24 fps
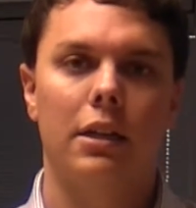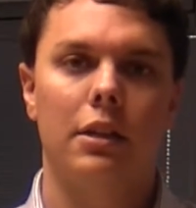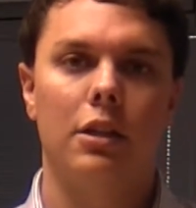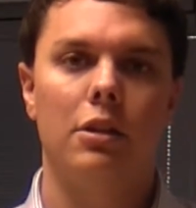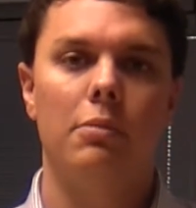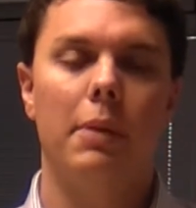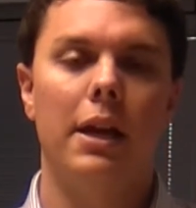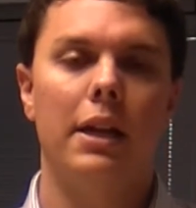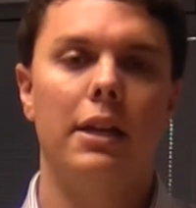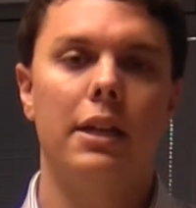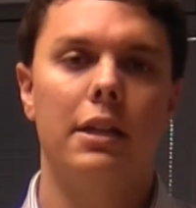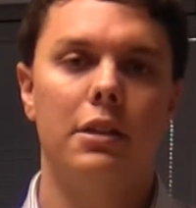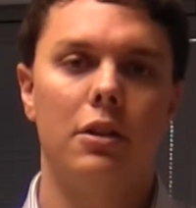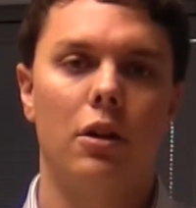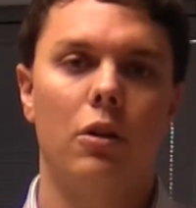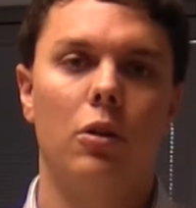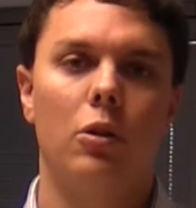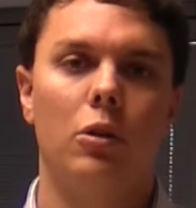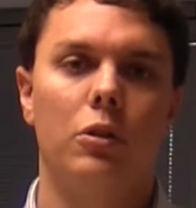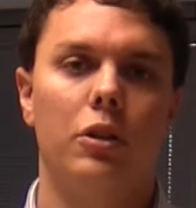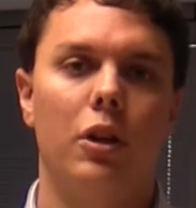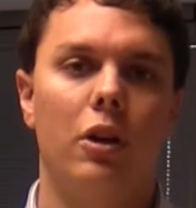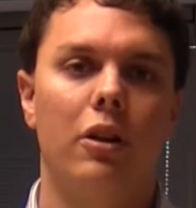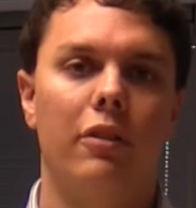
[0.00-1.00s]
You may need to
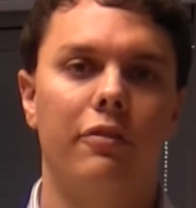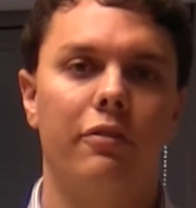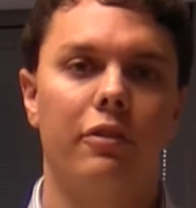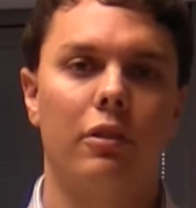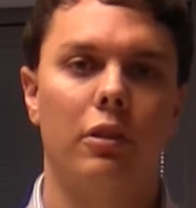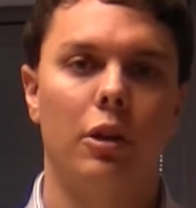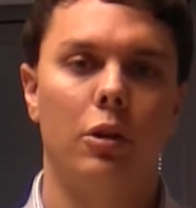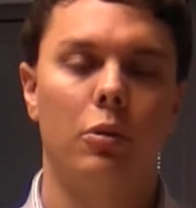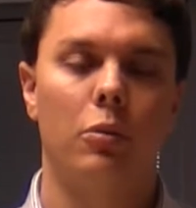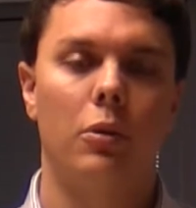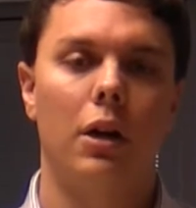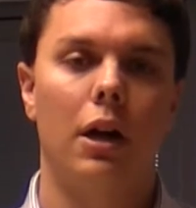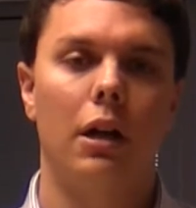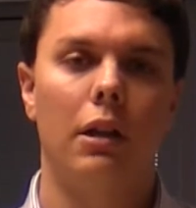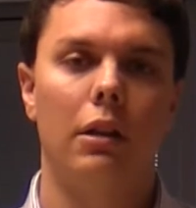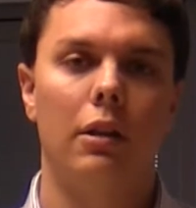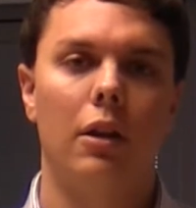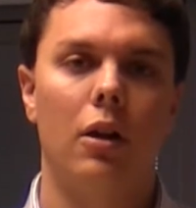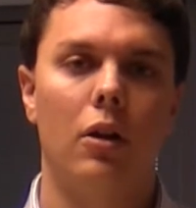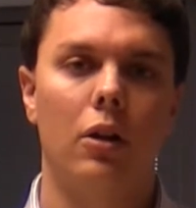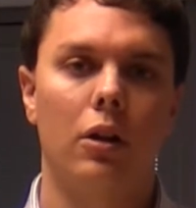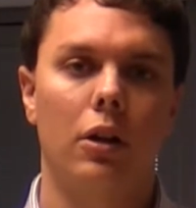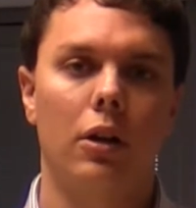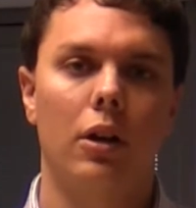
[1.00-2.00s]
hold on for a little while
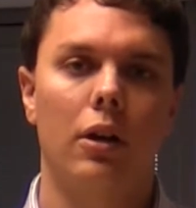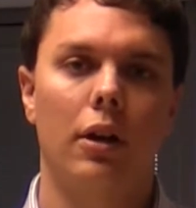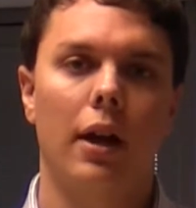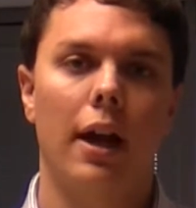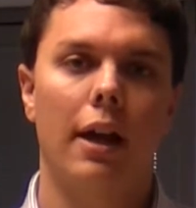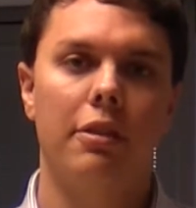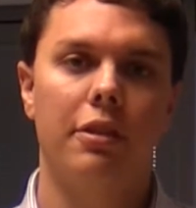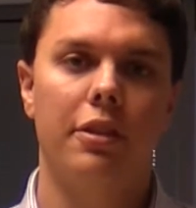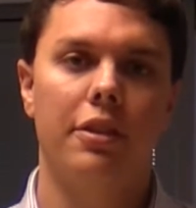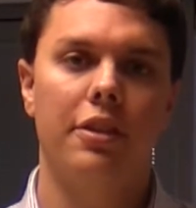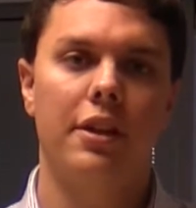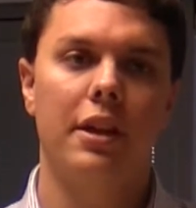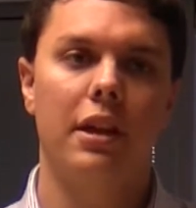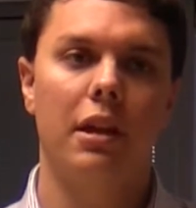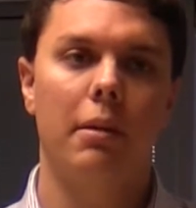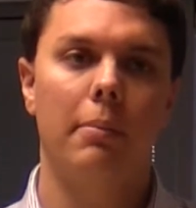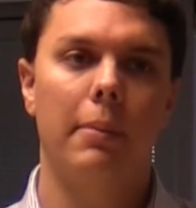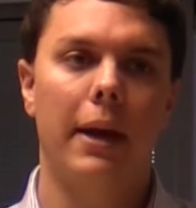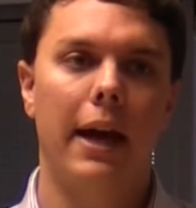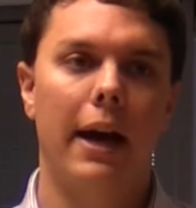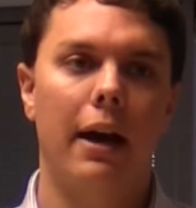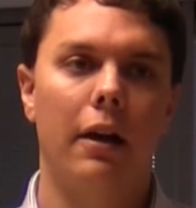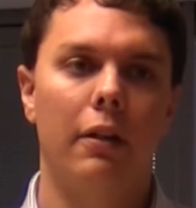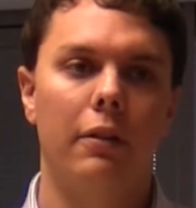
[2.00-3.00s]
longer and think
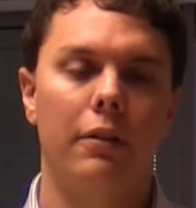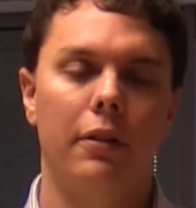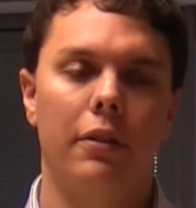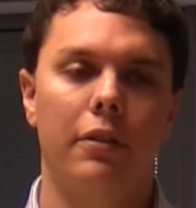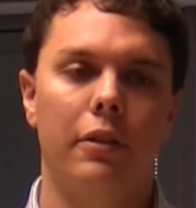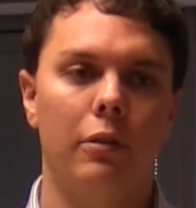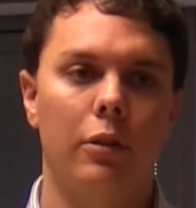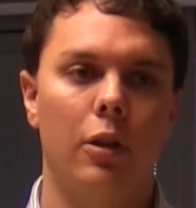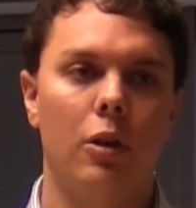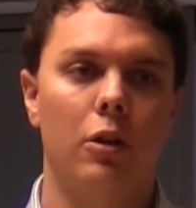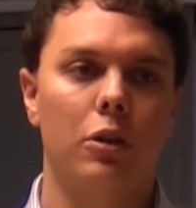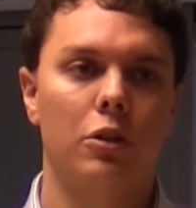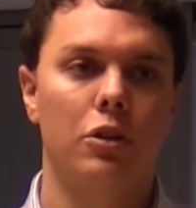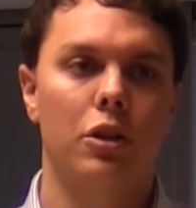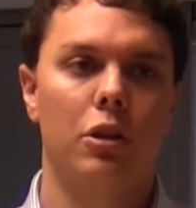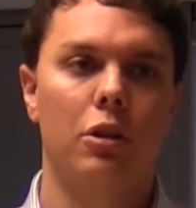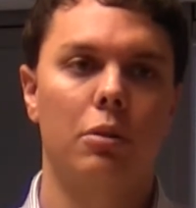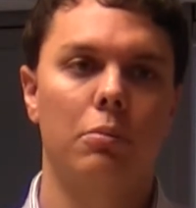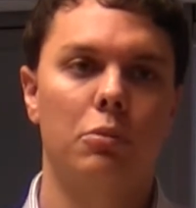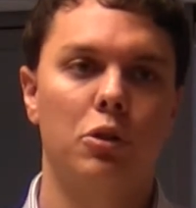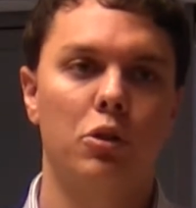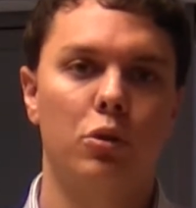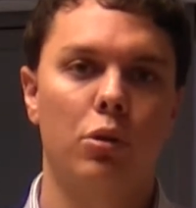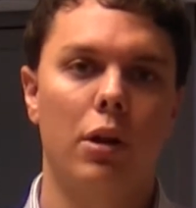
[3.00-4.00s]
about the
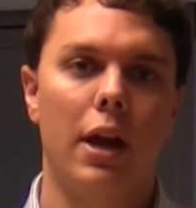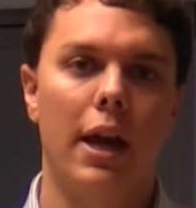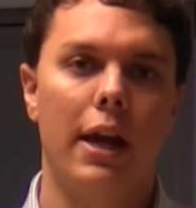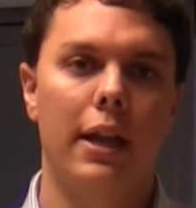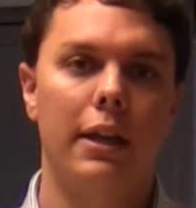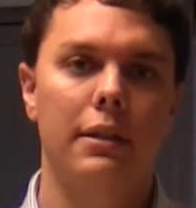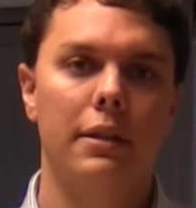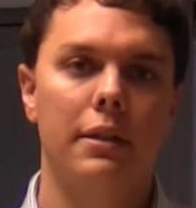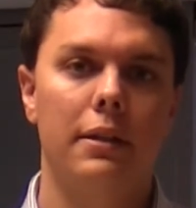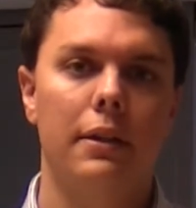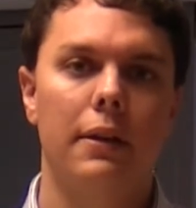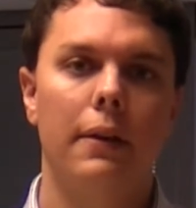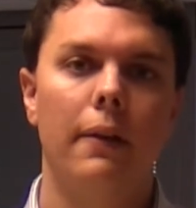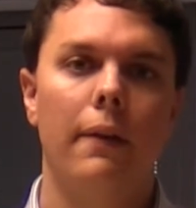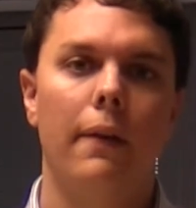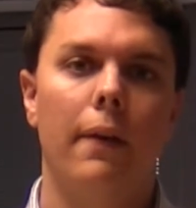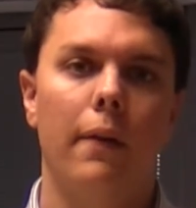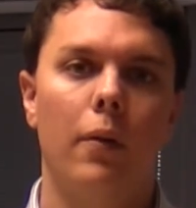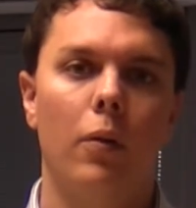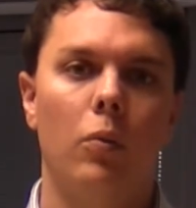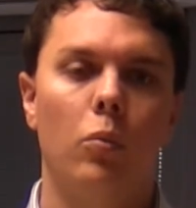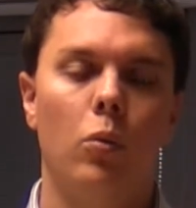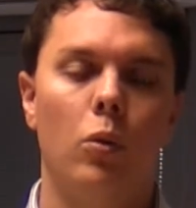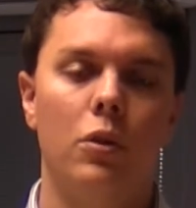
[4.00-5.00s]
long-term trend.
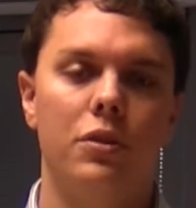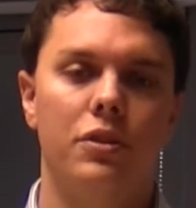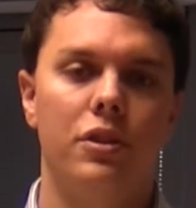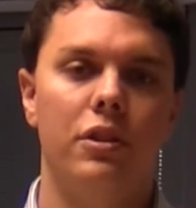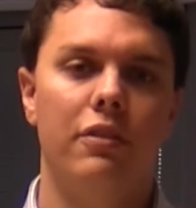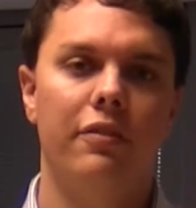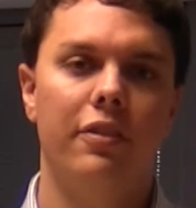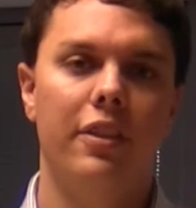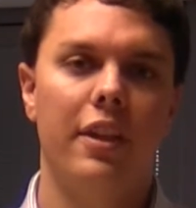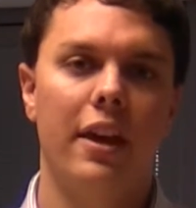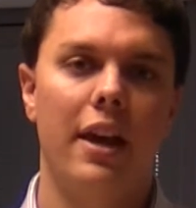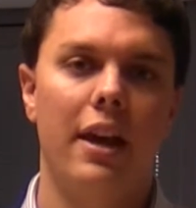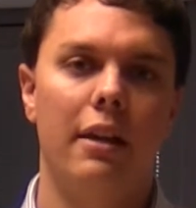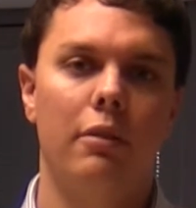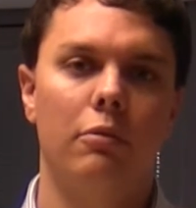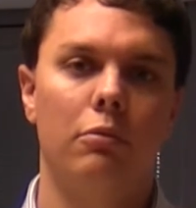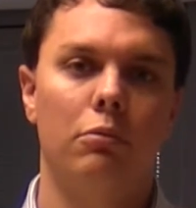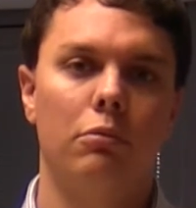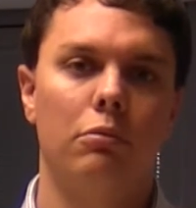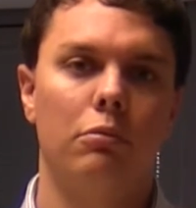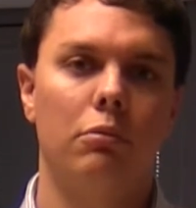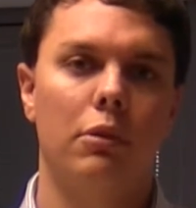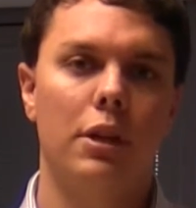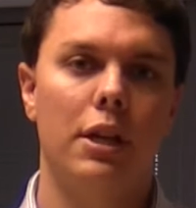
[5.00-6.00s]
Once you've then
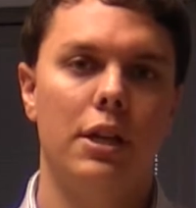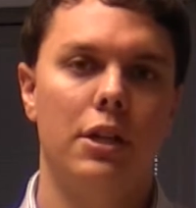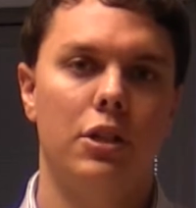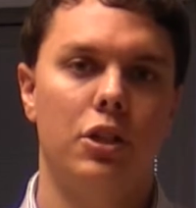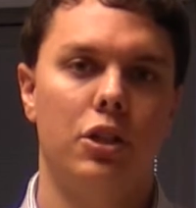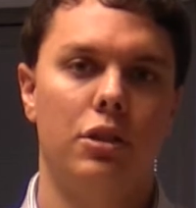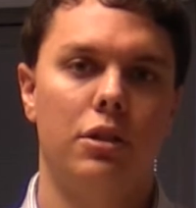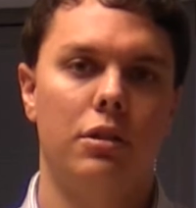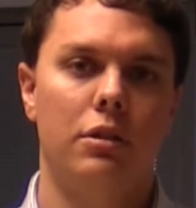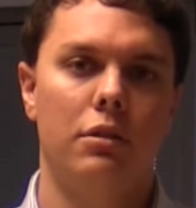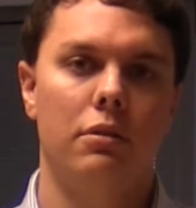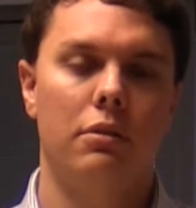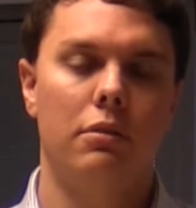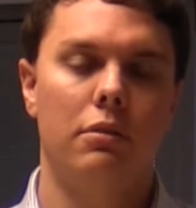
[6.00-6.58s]
reached